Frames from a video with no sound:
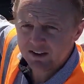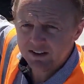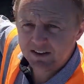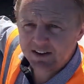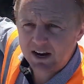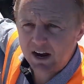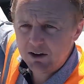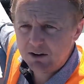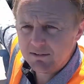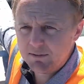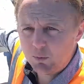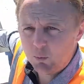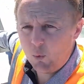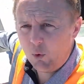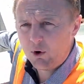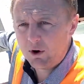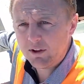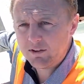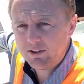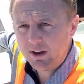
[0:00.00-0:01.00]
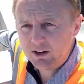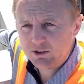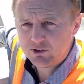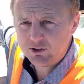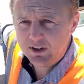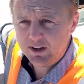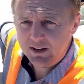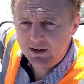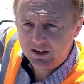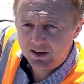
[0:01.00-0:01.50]
the colour of the water is
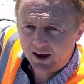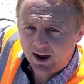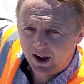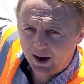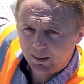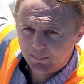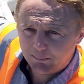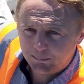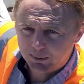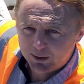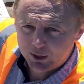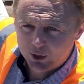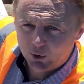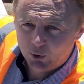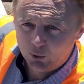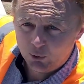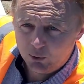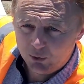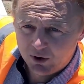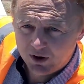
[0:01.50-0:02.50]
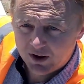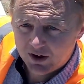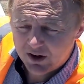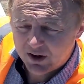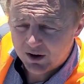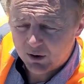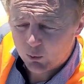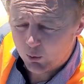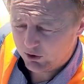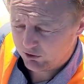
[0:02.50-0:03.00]
actually blue,
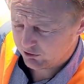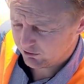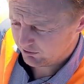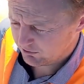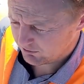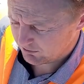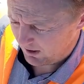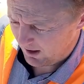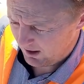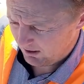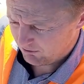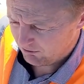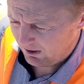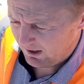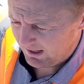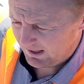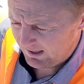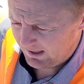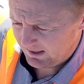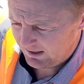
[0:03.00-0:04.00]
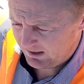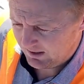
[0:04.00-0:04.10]
which is really